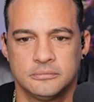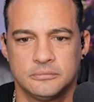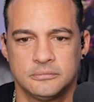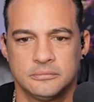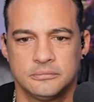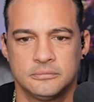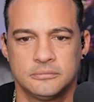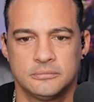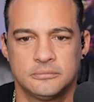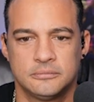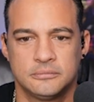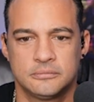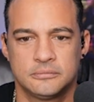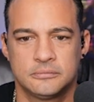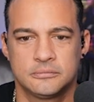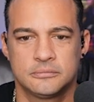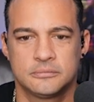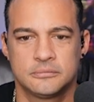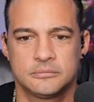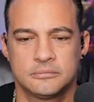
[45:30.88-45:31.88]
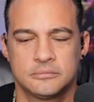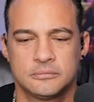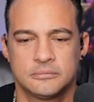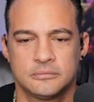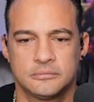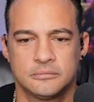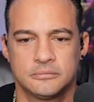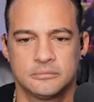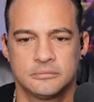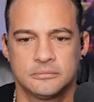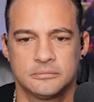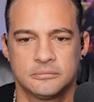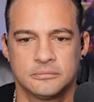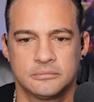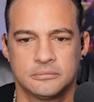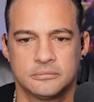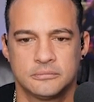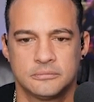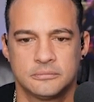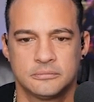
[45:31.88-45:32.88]

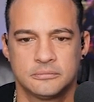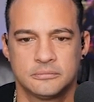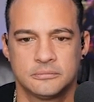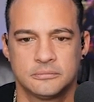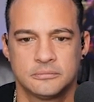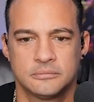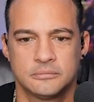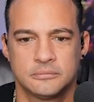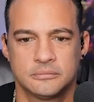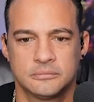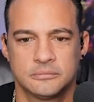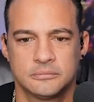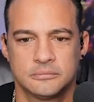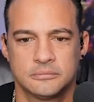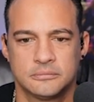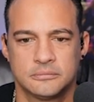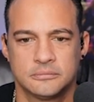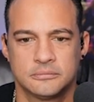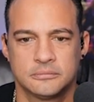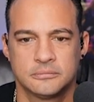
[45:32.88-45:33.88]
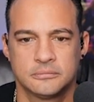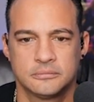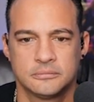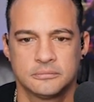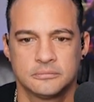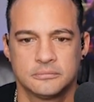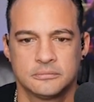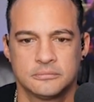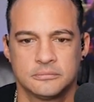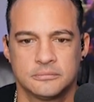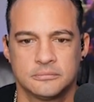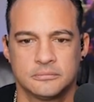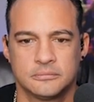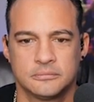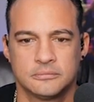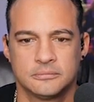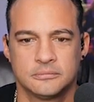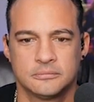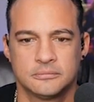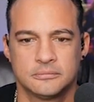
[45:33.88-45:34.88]

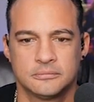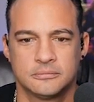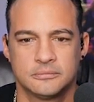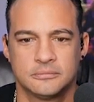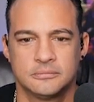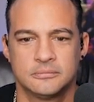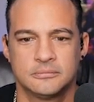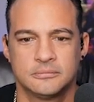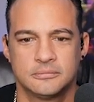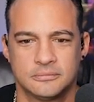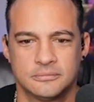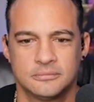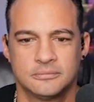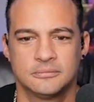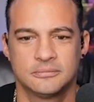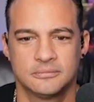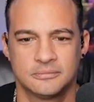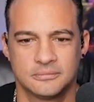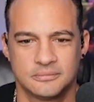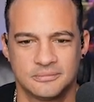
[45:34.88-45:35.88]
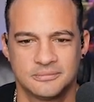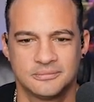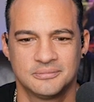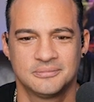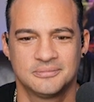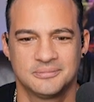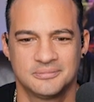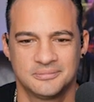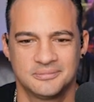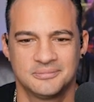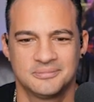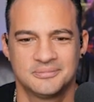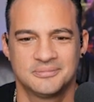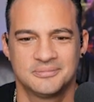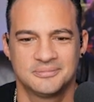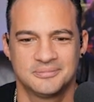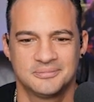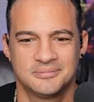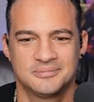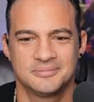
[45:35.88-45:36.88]

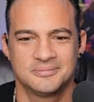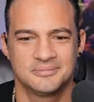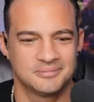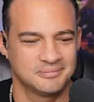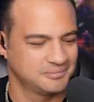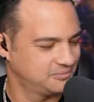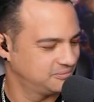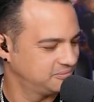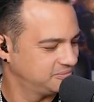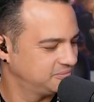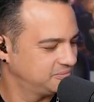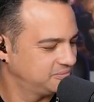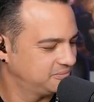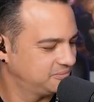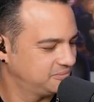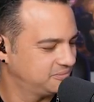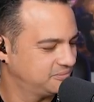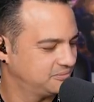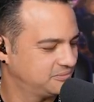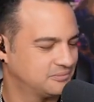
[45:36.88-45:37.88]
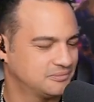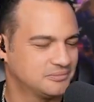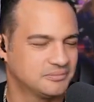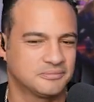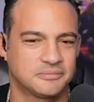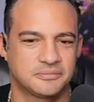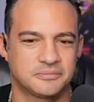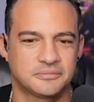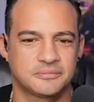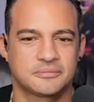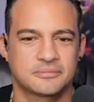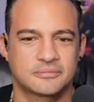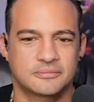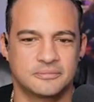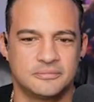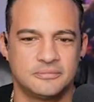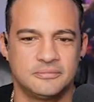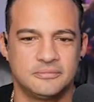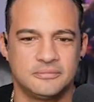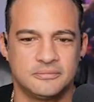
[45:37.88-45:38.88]
(silent)